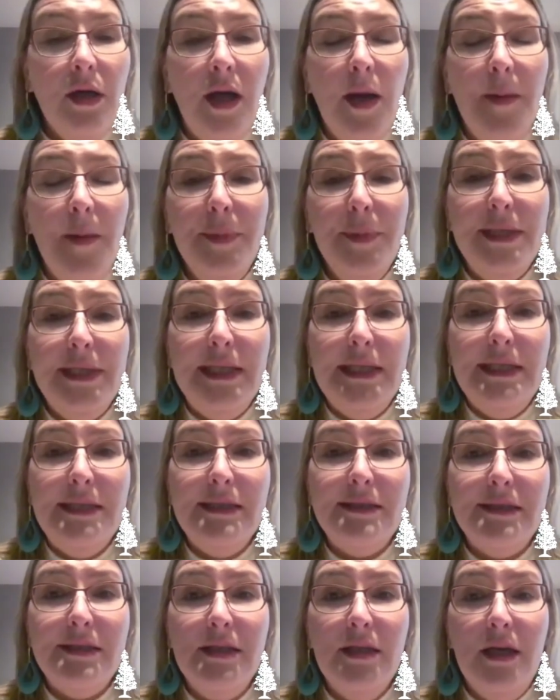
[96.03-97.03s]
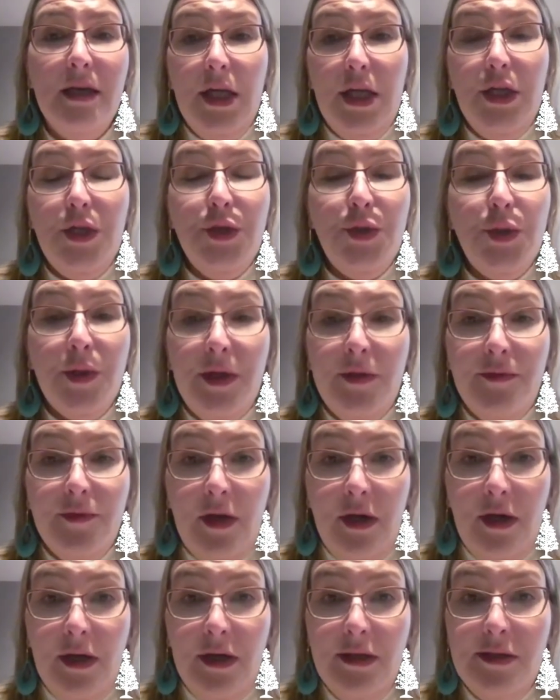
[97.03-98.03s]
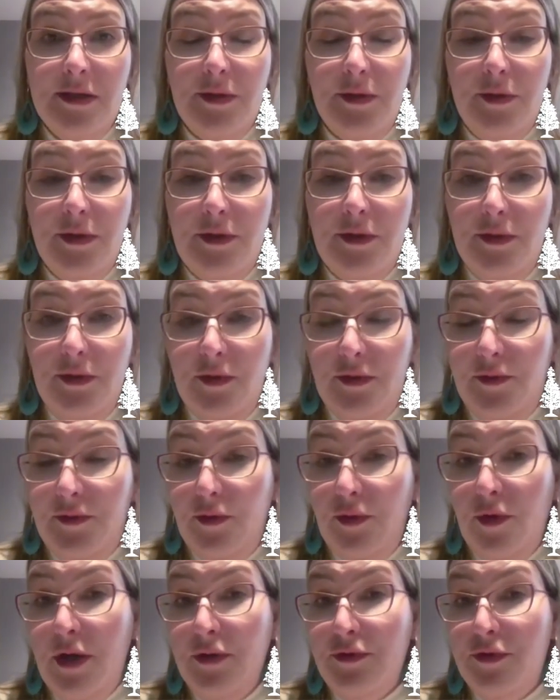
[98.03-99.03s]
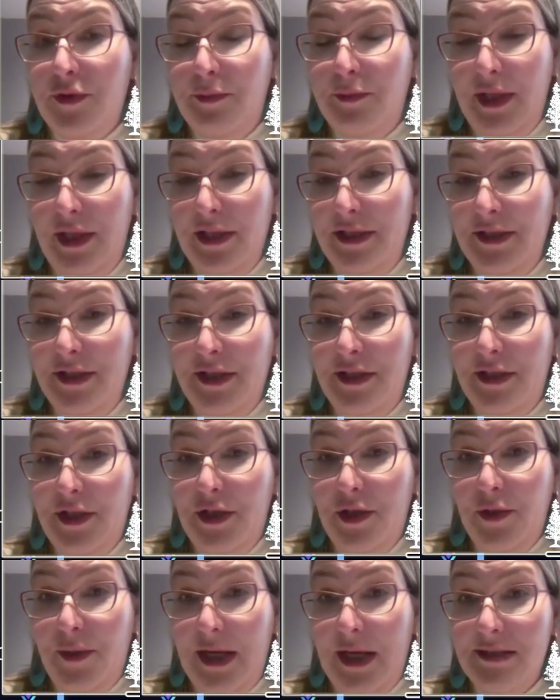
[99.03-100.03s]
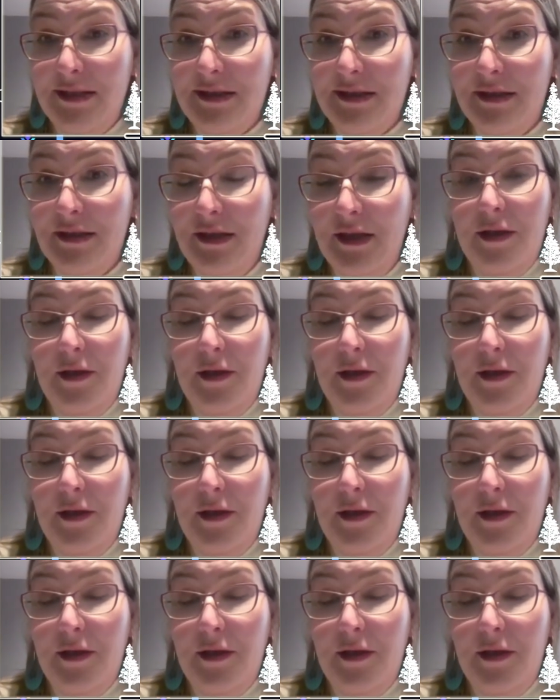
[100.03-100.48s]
companies issue gift cards to the tune of 200 billion in the US,